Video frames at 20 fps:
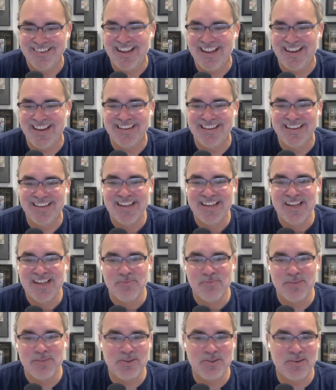And, yeah, yeah.
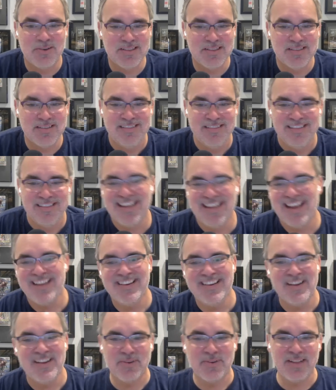But you also, yeah,
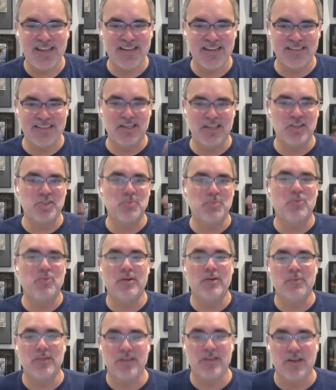you never really had a touch
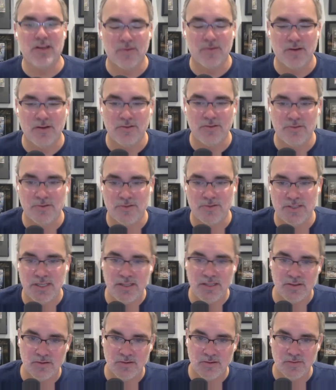point with the other hunters
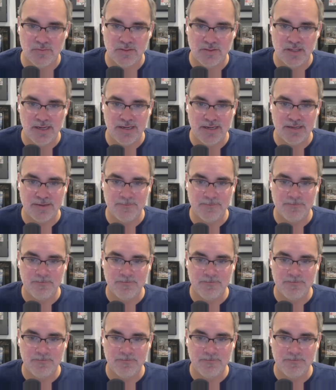either of like,